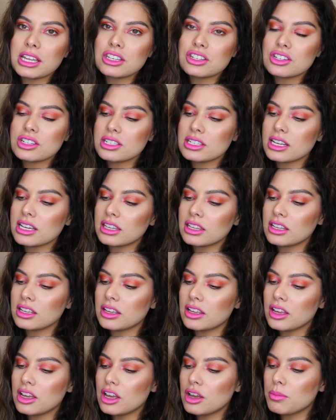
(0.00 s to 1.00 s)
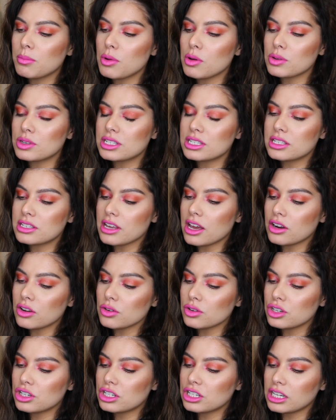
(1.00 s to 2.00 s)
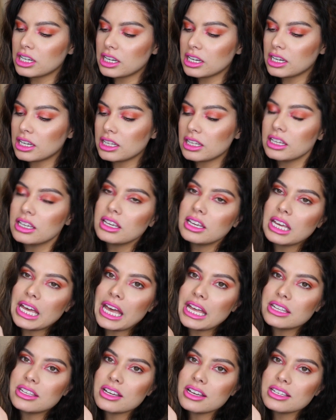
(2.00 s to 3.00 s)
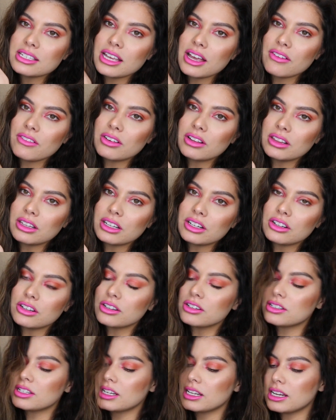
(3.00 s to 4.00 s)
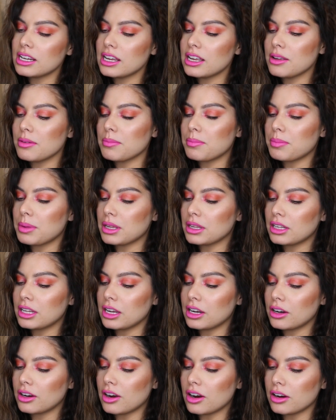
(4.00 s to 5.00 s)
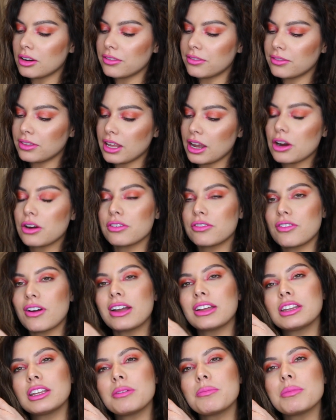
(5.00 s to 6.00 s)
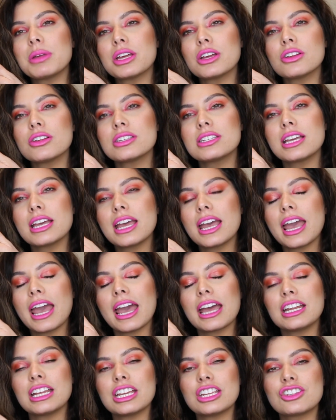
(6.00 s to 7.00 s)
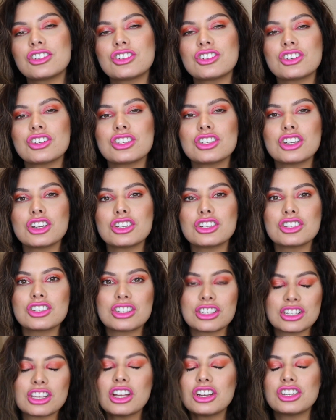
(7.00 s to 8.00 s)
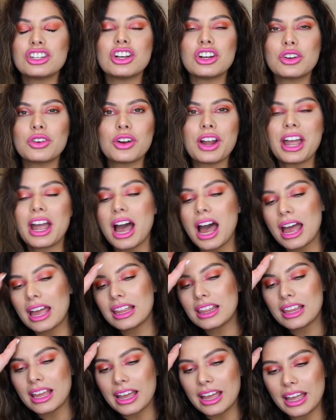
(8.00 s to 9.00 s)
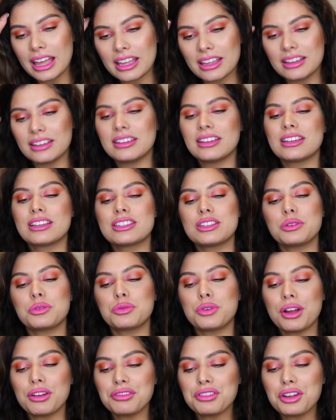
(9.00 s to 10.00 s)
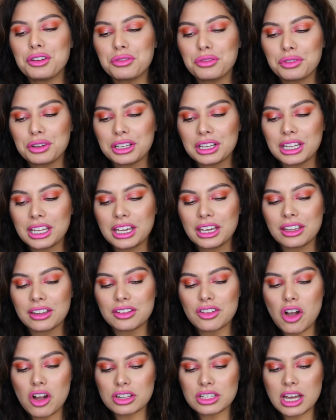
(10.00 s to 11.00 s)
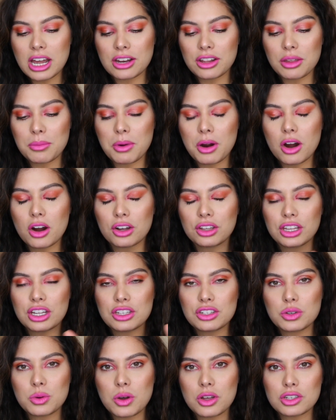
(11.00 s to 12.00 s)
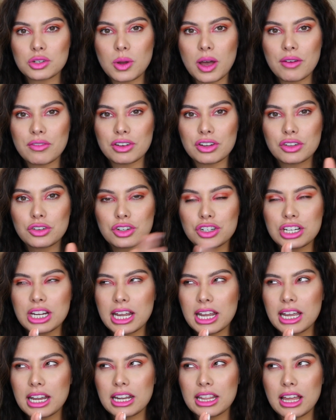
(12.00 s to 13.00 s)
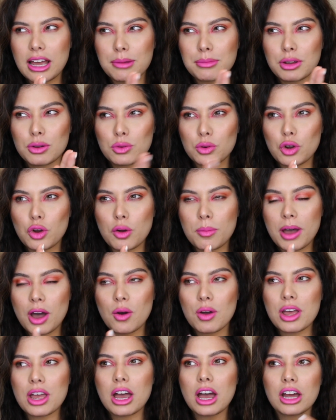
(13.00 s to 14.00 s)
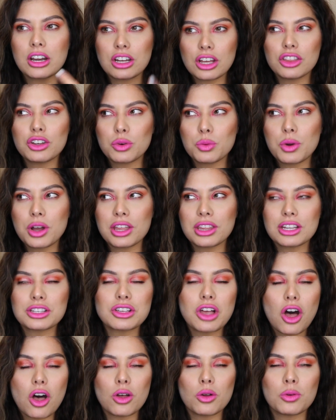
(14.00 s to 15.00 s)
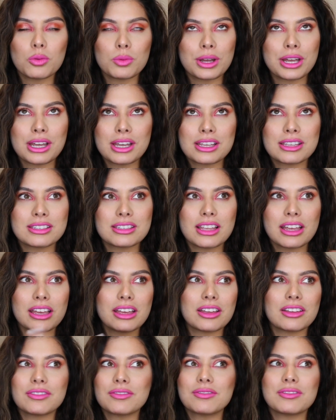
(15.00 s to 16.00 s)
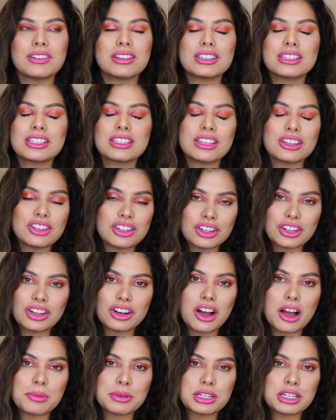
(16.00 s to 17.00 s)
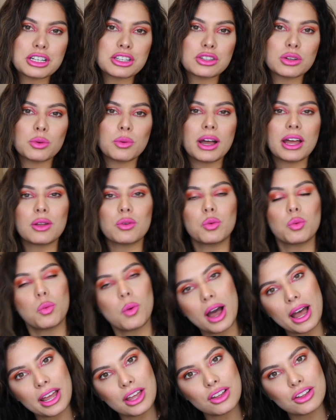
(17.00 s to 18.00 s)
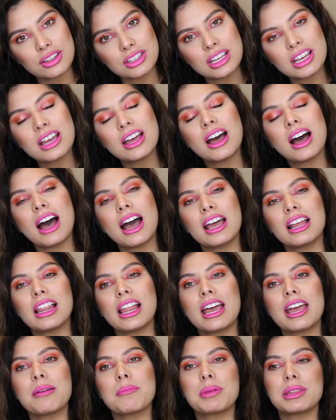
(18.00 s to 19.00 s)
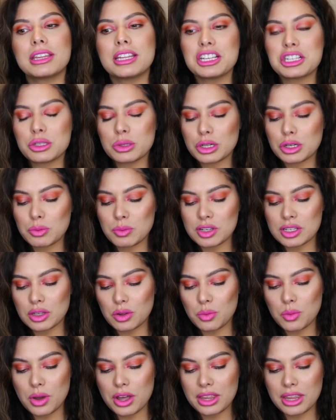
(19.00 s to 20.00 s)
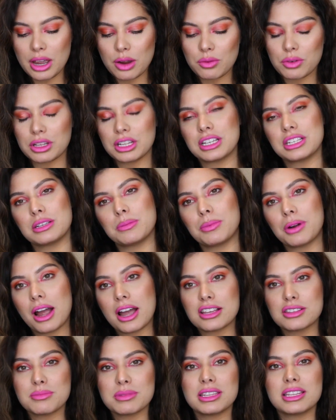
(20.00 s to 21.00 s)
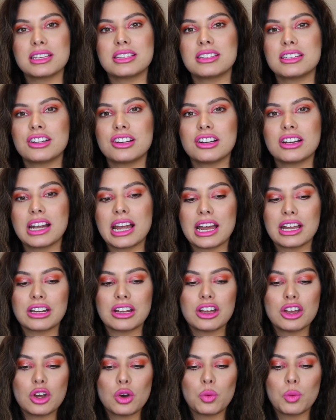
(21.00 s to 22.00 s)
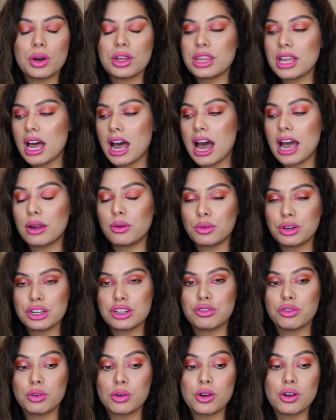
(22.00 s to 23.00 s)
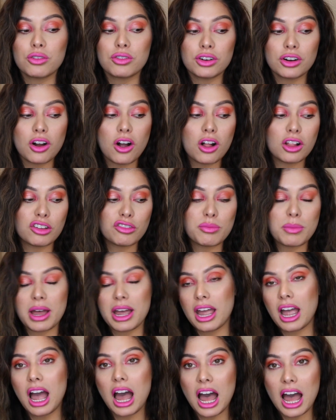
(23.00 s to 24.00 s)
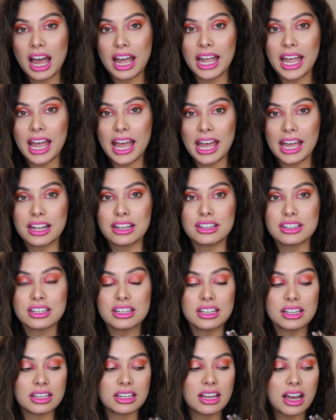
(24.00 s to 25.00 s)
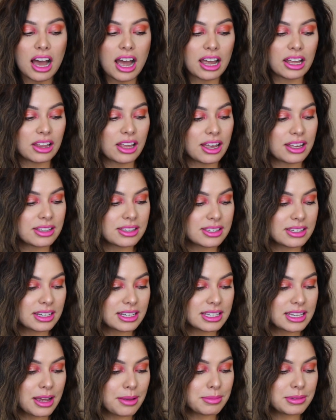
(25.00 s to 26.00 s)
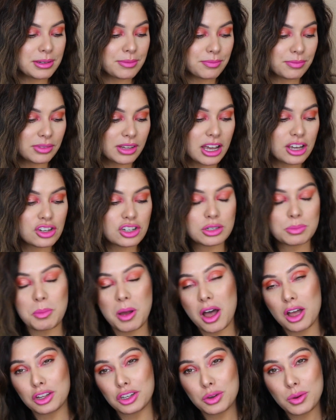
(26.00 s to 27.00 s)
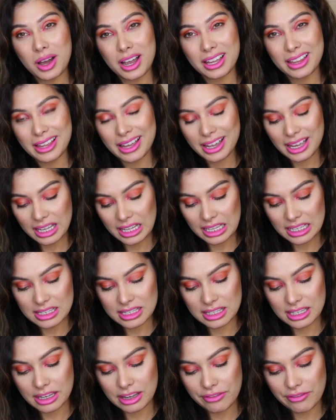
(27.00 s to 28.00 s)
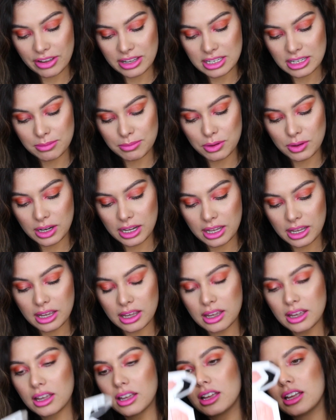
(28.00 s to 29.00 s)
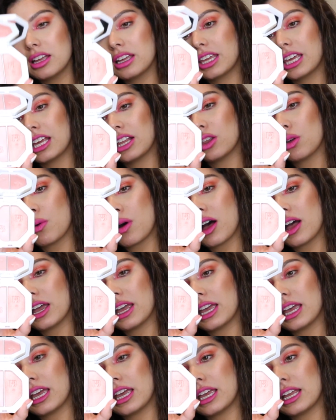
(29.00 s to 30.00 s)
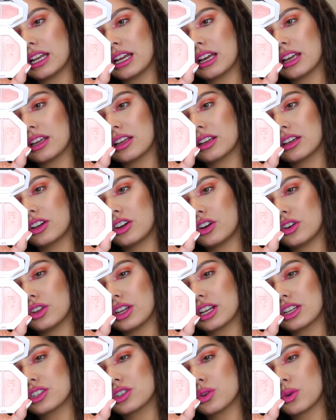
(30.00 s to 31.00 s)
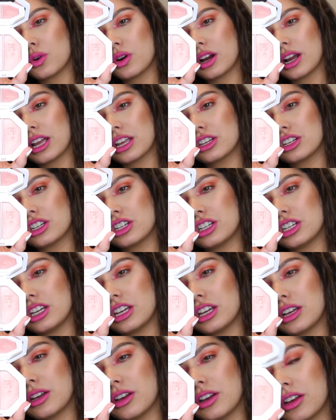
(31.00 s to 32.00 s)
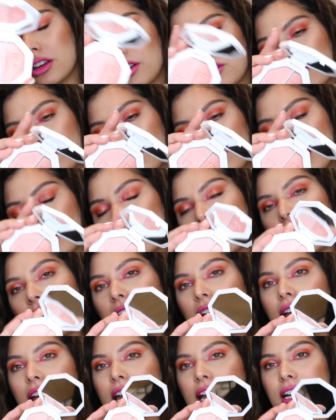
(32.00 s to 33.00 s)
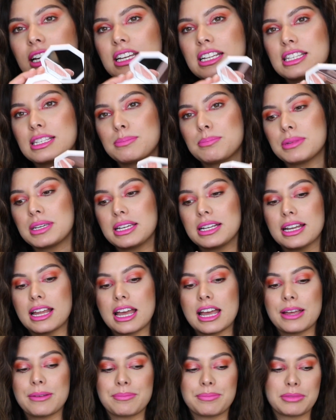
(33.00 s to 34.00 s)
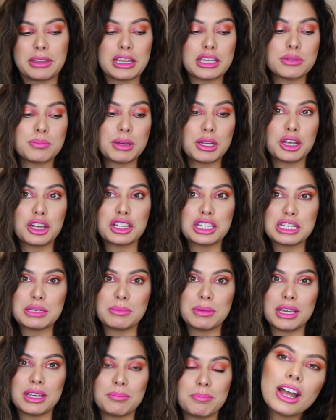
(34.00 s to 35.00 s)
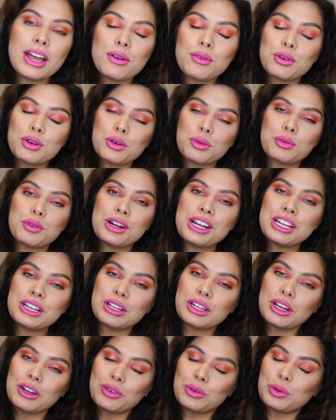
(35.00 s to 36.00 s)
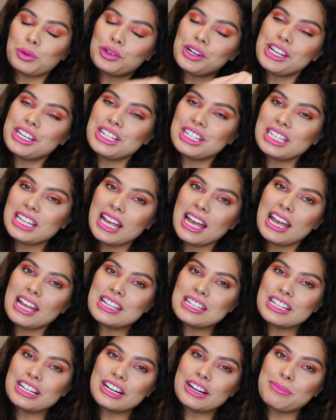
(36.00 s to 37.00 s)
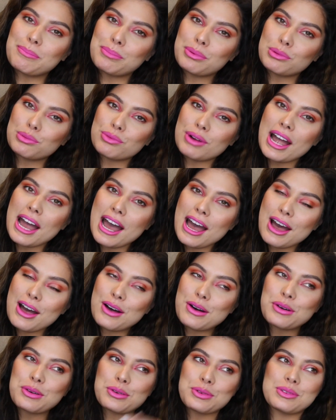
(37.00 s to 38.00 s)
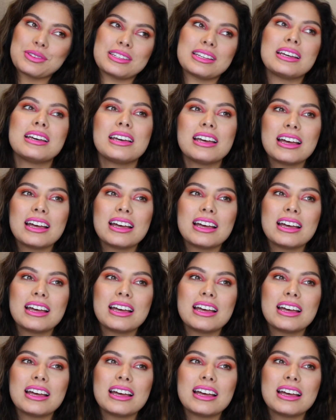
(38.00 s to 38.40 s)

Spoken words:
It's just like the most subtle sheen. It does have glitters in it, but they're finely milled, and it's just such a great highlight. So Revlon really knocked it out of the park. They do also have another shade that I don't know about. Another one that's always like such a good option is a Wet n Wild highlight, but this one was the one that really surprised me this year, and one that I reach for over all of my high-end highlights. Except I just bought a new highlight. It's the Fenty Beauty Kilowatt in Girl Next Door and Chic freak, and it's been good to me. All right, we're reaching the end here. Brows.